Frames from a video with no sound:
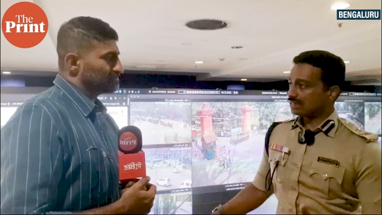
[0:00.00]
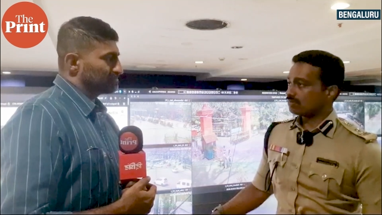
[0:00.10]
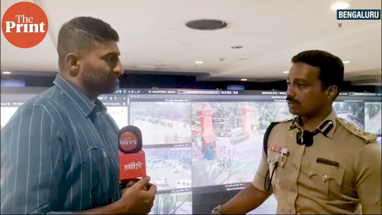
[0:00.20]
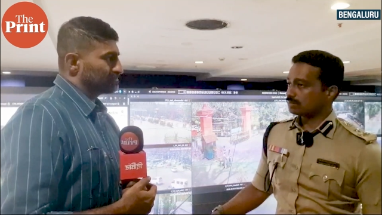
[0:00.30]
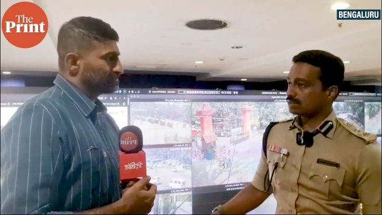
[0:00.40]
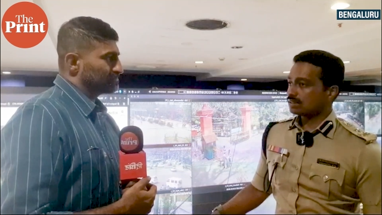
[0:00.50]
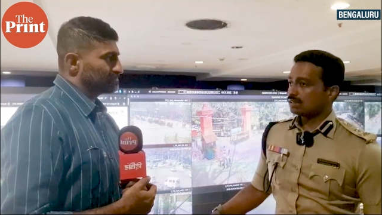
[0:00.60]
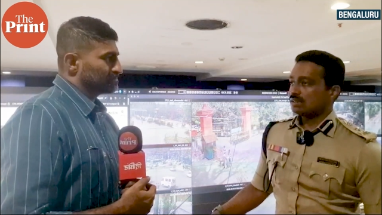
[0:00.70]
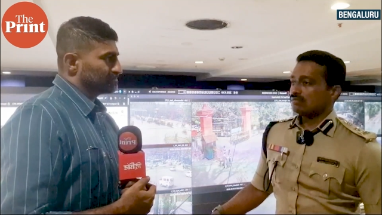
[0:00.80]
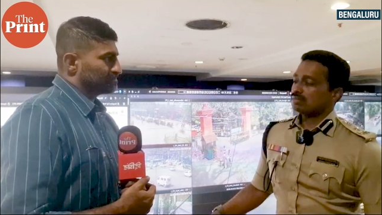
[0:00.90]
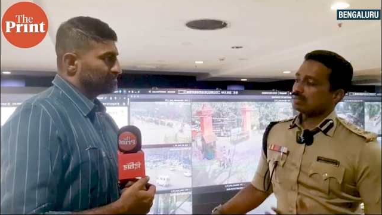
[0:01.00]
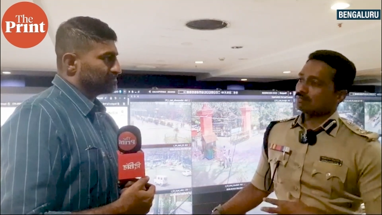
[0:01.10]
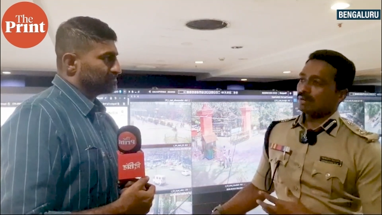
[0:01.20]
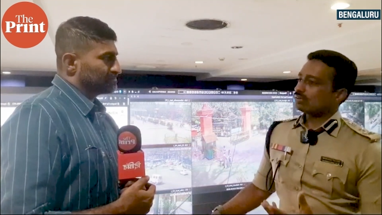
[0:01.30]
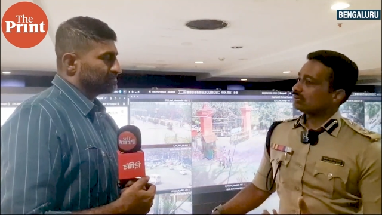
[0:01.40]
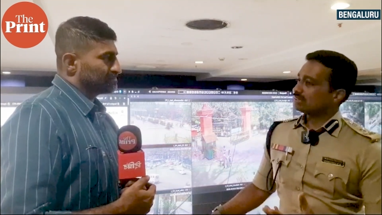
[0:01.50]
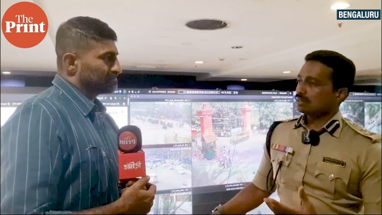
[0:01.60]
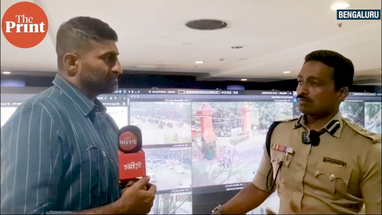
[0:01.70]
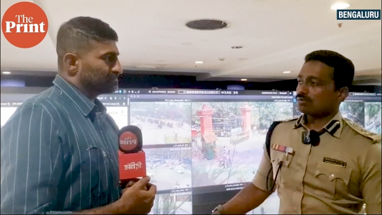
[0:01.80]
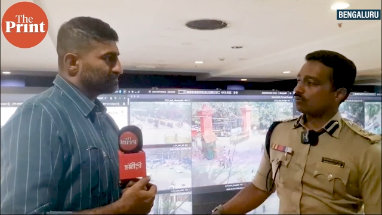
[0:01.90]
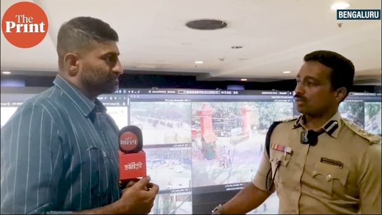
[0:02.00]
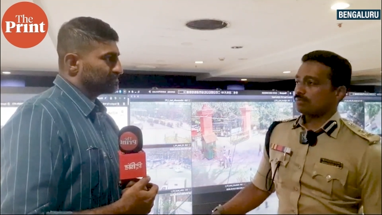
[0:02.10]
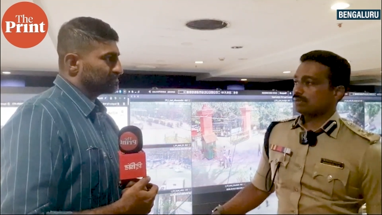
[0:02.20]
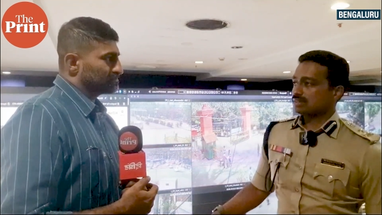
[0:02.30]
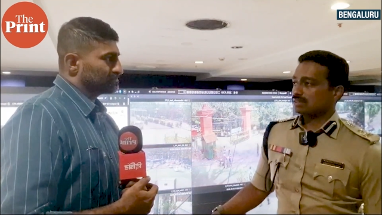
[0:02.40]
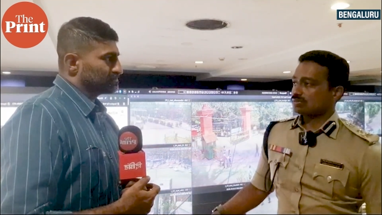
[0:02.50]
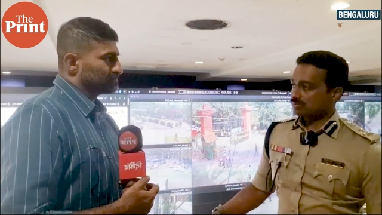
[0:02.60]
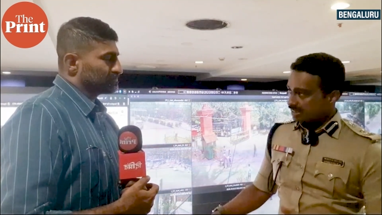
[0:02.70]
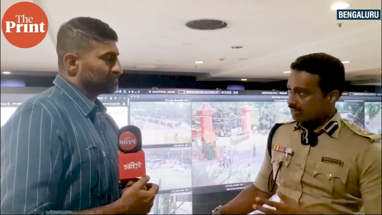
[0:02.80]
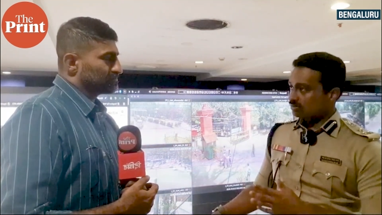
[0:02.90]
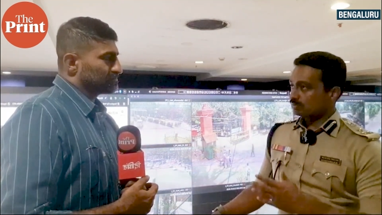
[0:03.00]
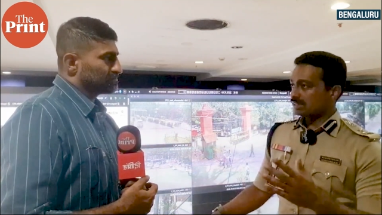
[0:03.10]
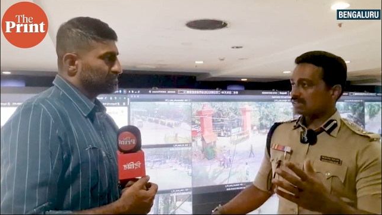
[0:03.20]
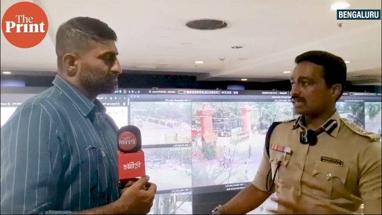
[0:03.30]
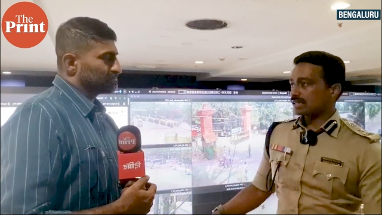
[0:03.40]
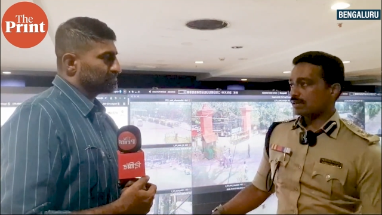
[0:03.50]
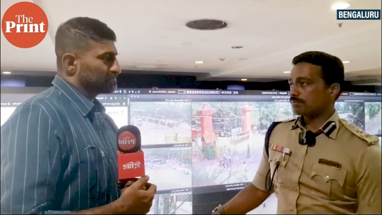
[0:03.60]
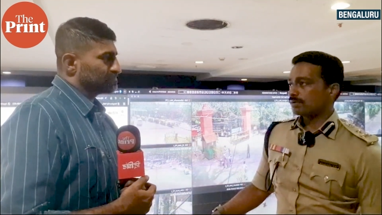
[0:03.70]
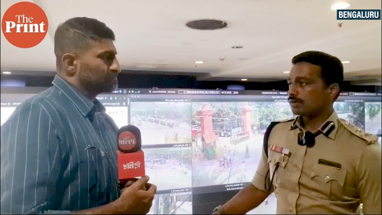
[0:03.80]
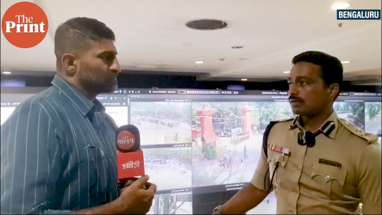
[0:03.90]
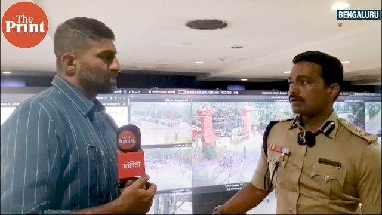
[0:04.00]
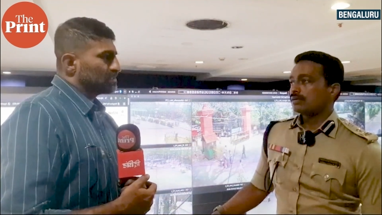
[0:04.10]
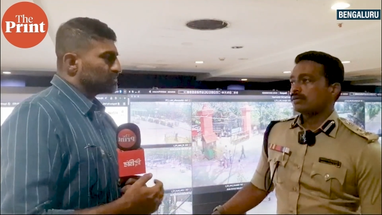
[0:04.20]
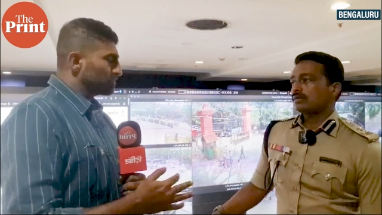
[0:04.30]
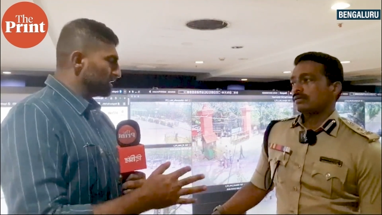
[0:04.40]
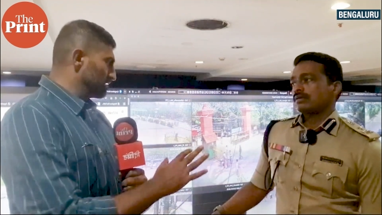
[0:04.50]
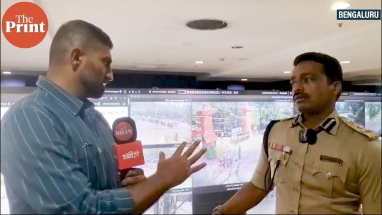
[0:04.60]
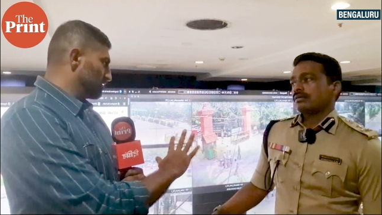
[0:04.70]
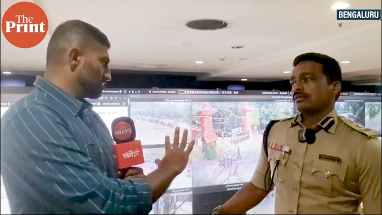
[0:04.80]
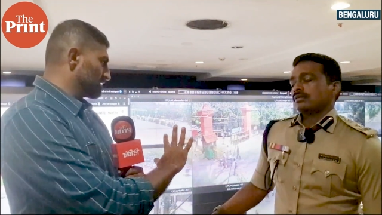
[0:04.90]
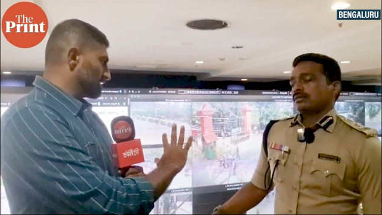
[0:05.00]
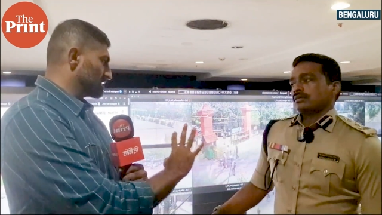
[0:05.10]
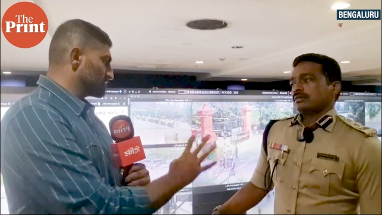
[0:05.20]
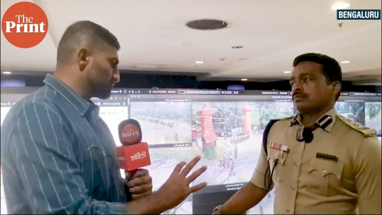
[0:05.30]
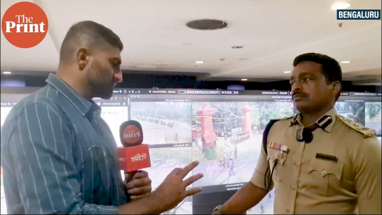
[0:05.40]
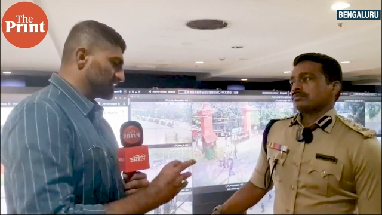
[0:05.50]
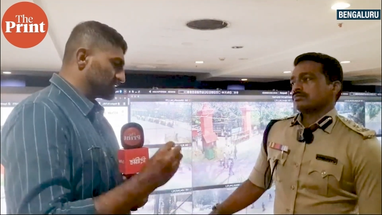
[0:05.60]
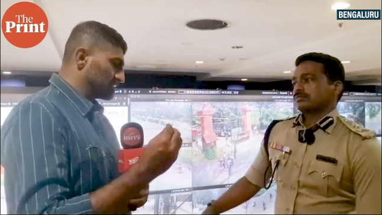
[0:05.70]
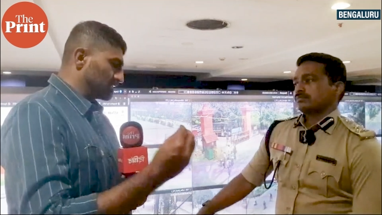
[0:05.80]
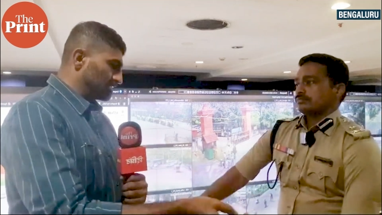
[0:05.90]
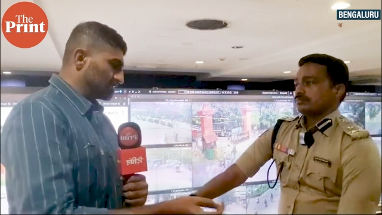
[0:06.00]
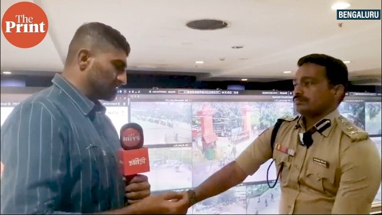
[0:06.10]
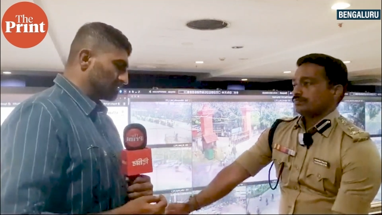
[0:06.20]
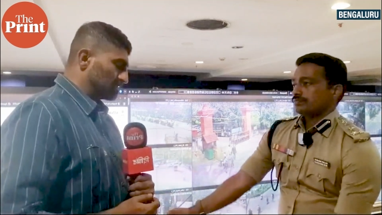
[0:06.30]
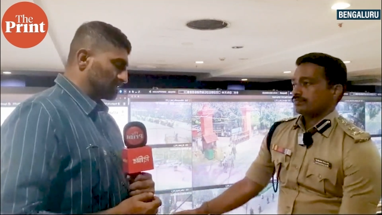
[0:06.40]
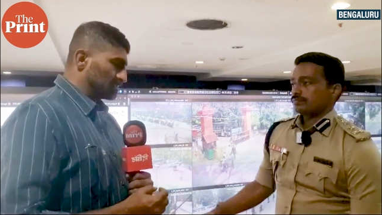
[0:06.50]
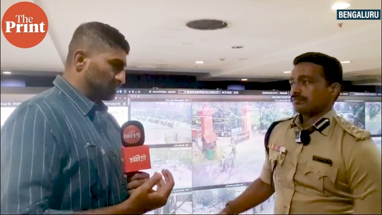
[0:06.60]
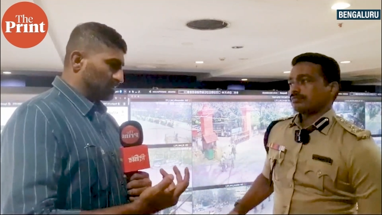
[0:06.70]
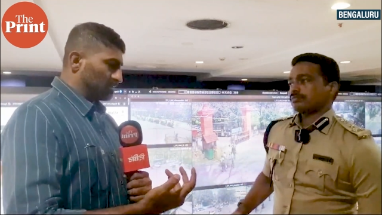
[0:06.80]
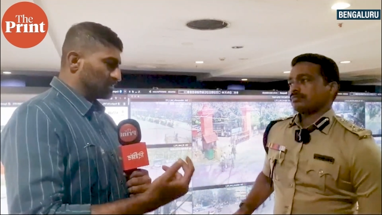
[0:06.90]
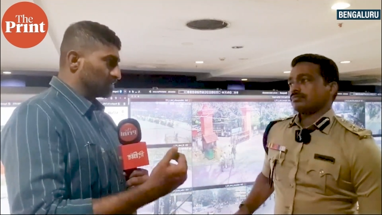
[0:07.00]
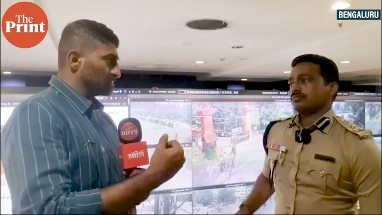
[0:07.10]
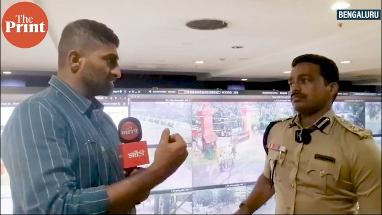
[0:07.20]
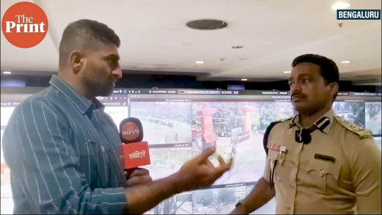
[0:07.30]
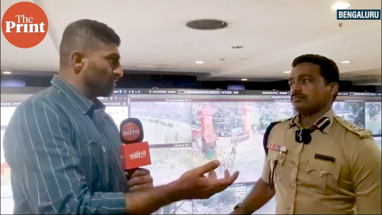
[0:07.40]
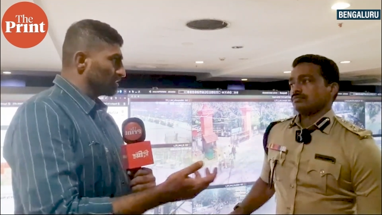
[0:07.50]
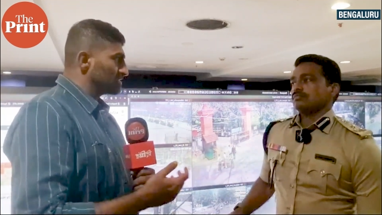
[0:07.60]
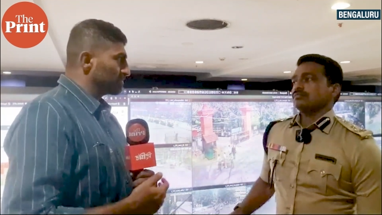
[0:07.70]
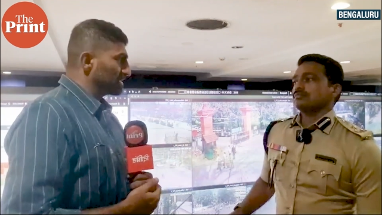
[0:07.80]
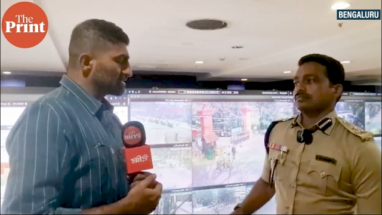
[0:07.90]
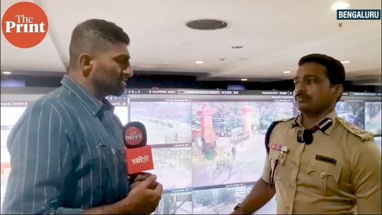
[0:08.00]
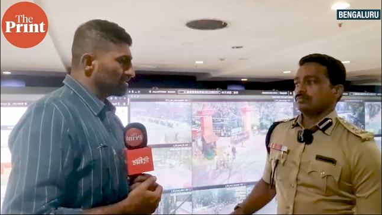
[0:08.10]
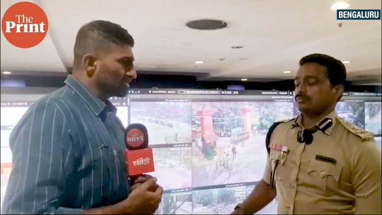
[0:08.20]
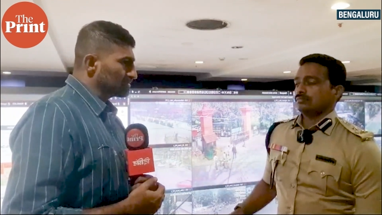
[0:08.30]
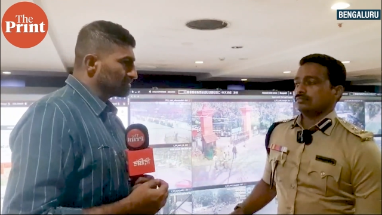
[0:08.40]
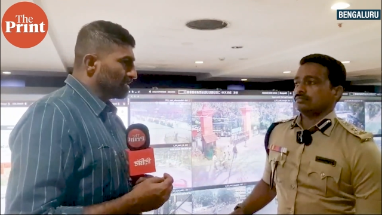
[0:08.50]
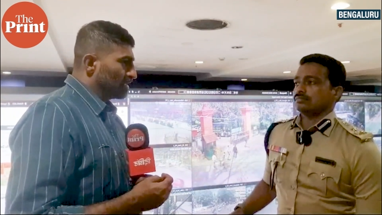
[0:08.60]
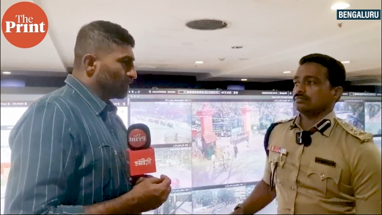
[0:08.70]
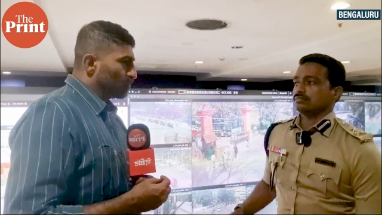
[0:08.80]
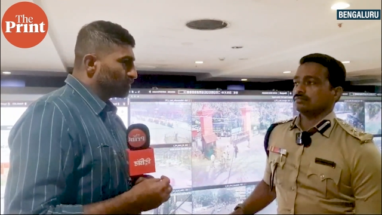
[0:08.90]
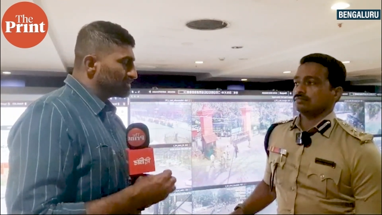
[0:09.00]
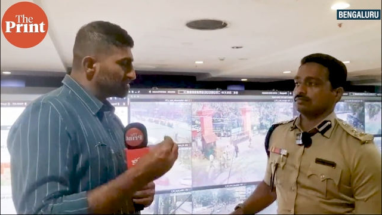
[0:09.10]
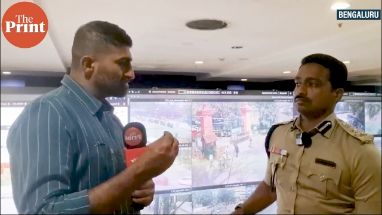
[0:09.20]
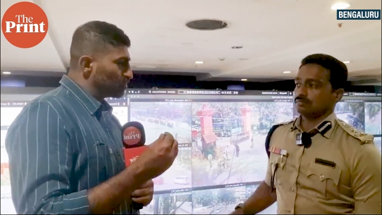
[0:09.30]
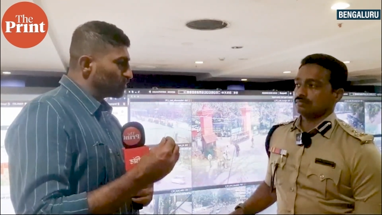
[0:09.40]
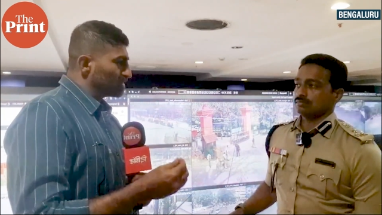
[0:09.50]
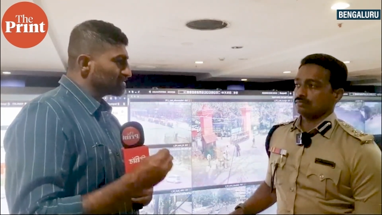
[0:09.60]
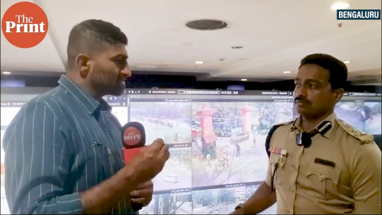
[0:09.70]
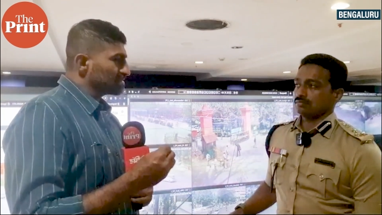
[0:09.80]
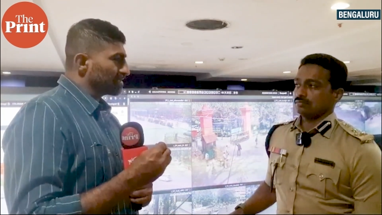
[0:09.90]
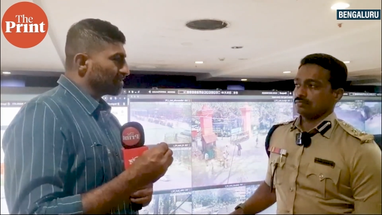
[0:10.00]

Speaker 1: requirements. Whereas in Bangalore, it's about 40%. So we need to bridge that gap.
Speaker 2: So in your collection of data, in your technology-based learnings, which is the worst day